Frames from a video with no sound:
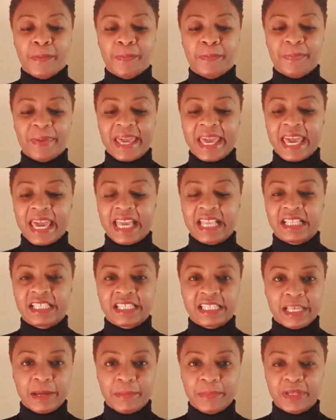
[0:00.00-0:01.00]
being
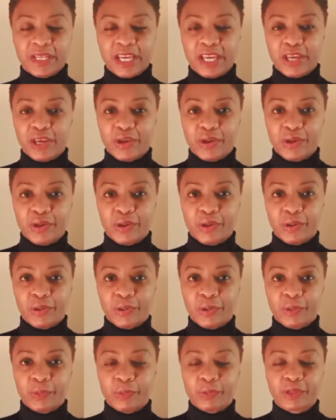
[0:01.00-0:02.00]
somebody
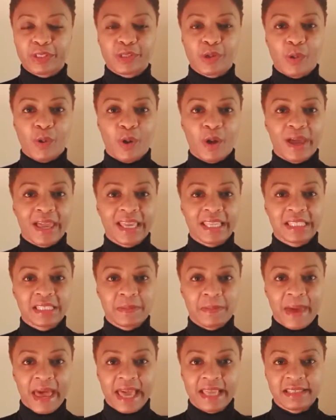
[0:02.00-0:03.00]
who was quite
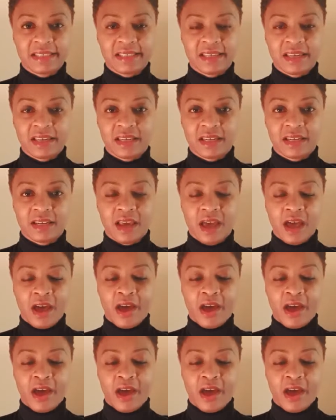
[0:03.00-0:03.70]
independent,